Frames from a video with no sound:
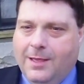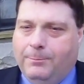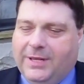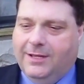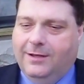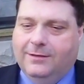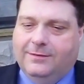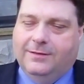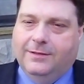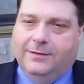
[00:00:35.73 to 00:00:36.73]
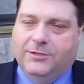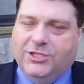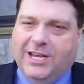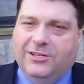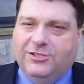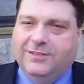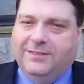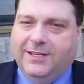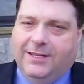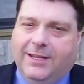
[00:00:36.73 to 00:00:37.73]
Because the changes
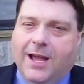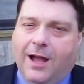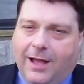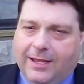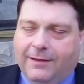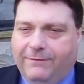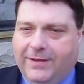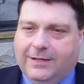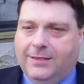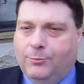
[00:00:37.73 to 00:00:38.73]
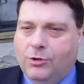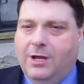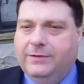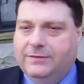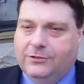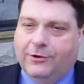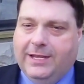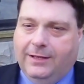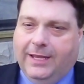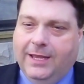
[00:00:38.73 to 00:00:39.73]
to EI affect the province
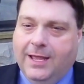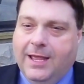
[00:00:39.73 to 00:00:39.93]
greatly,